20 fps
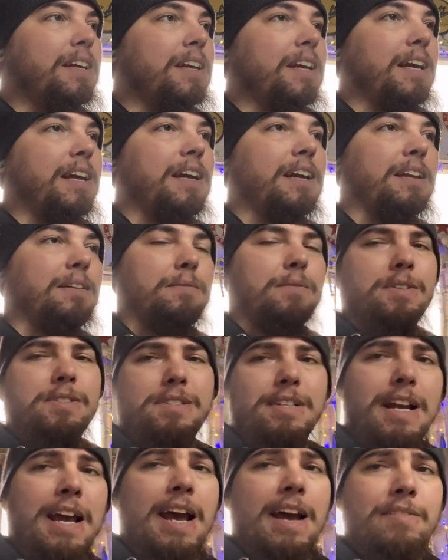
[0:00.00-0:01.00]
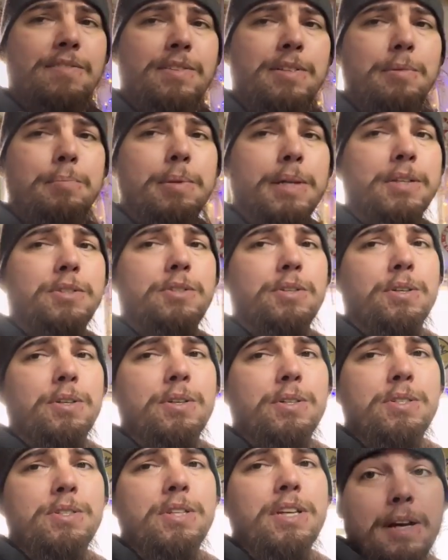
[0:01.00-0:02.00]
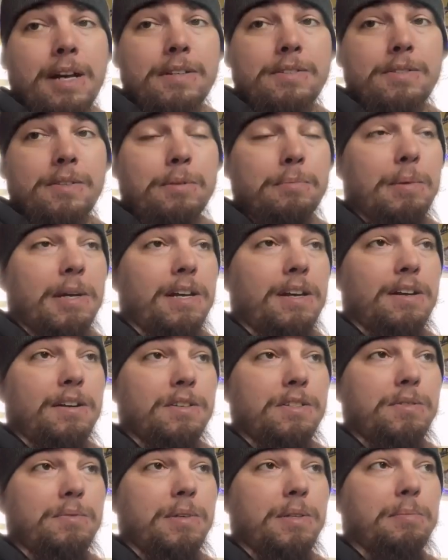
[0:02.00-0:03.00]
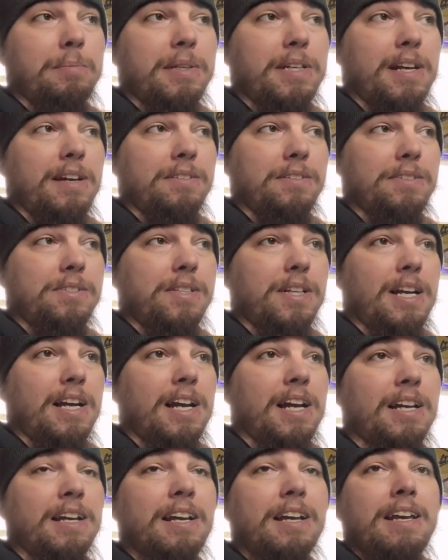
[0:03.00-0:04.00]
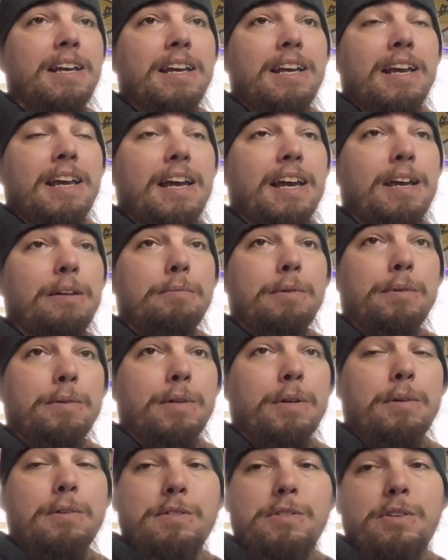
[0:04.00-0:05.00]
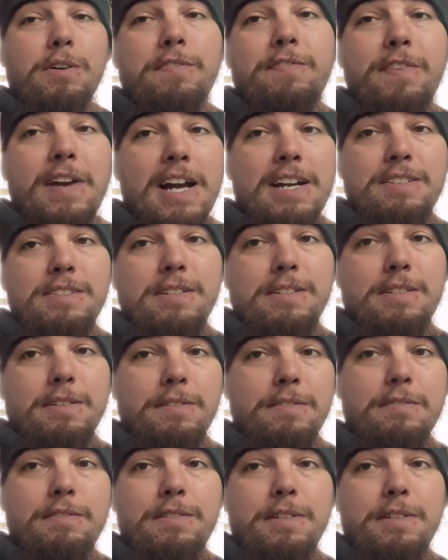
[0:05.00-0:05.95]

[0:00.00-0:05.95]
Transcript: and wasn't having the pictures i took my youngest with me down the slide and we were going so fast that the,